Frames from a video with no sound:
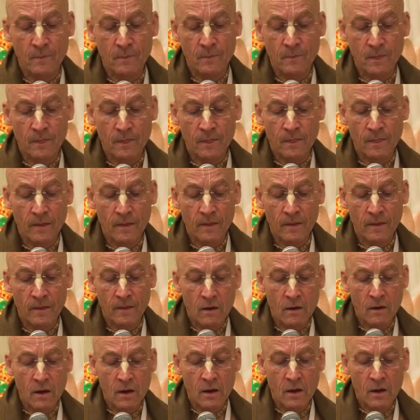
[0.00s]

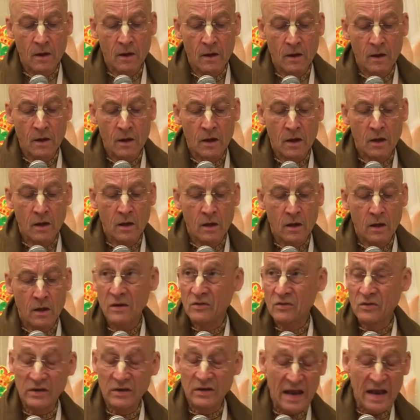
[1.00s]
Misled we are,
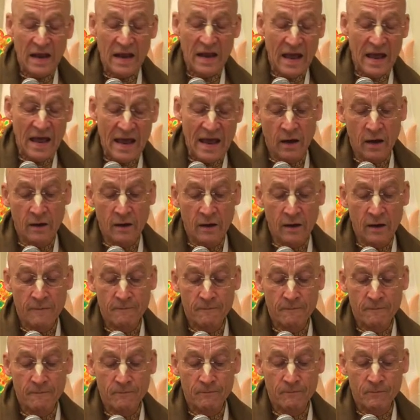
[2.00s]

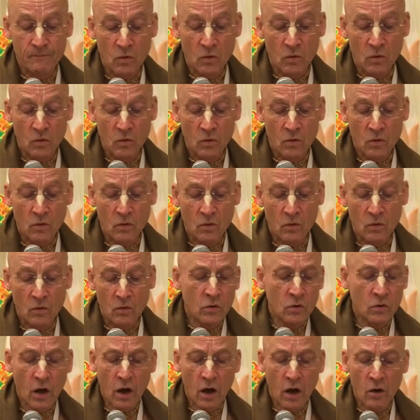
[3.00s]
all going
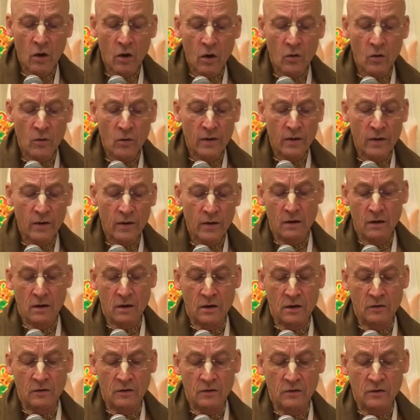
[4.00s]
astray.
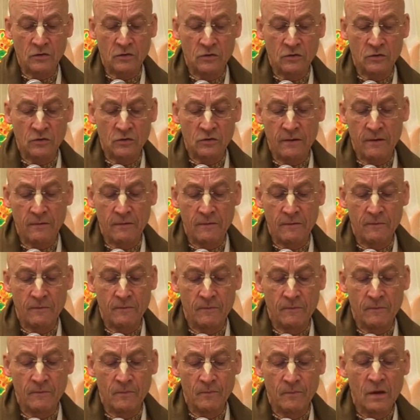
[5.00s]

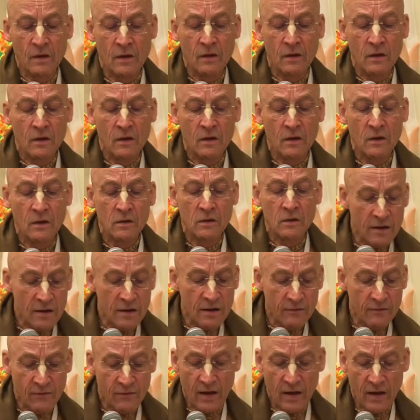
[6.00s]
Save us,
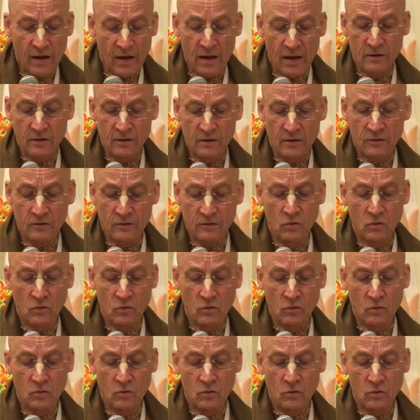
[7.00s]
Lord, our
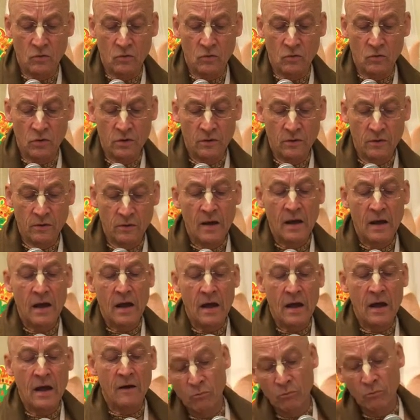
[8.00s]
fervent
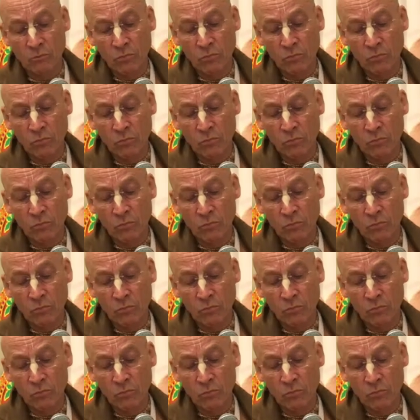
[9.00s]
pray.